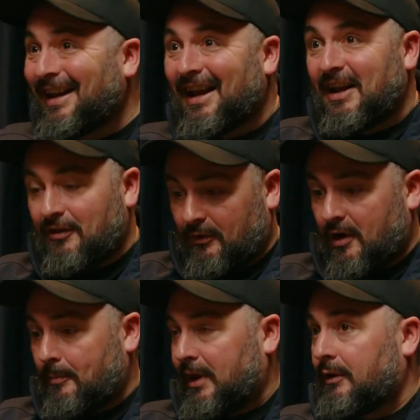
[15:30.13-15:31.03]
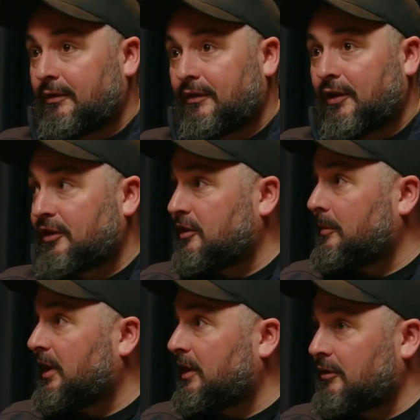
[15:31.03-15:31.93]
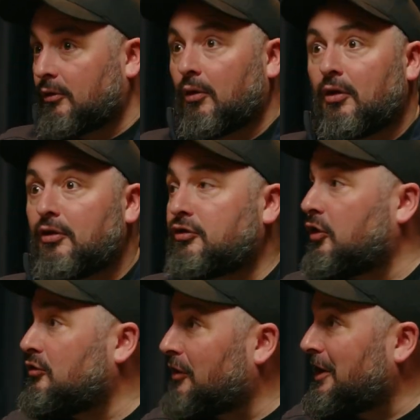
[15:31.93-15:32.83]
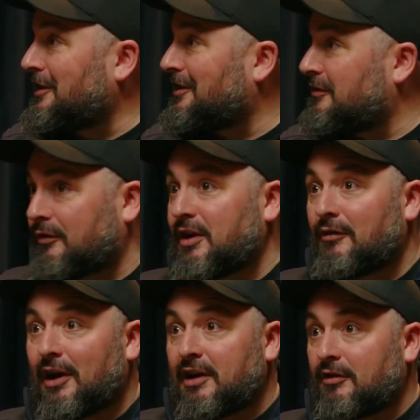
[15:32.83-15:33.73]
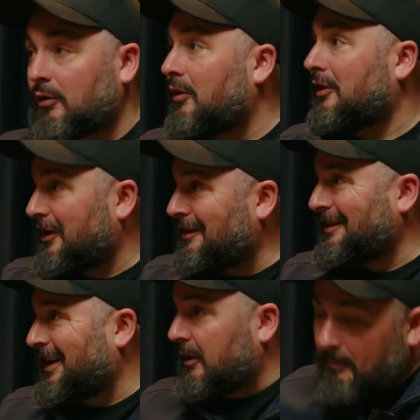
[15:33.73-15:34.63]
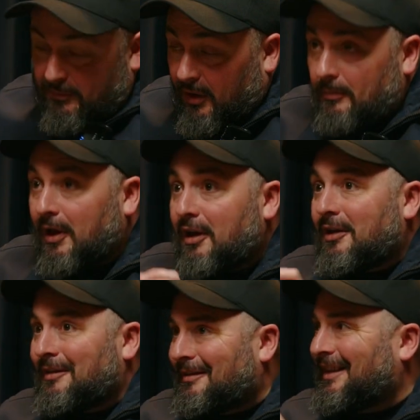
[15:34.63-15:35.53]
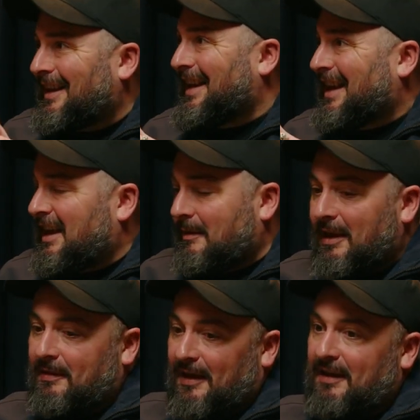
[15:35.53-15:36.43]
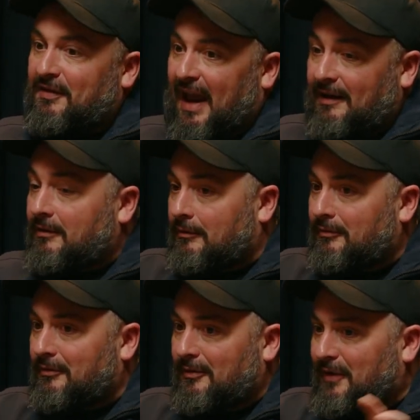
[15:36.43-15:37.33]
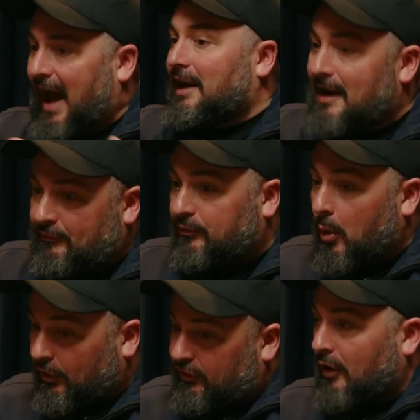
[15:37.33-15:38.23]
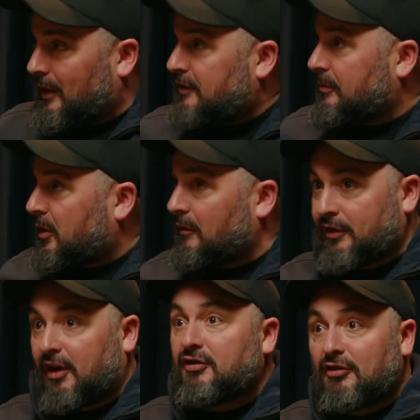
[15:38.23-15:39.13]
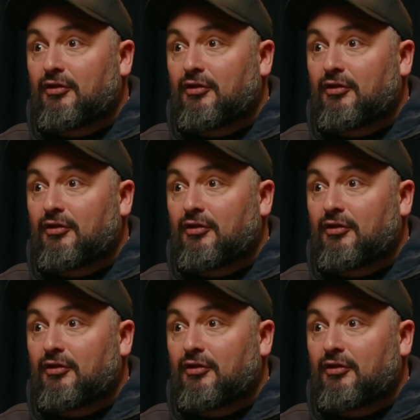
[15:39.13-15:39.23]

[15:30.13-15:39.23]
into it appearing for 30 minutes or 2 reads, 3 reads, or, you know. So it then, that was directly from a conversation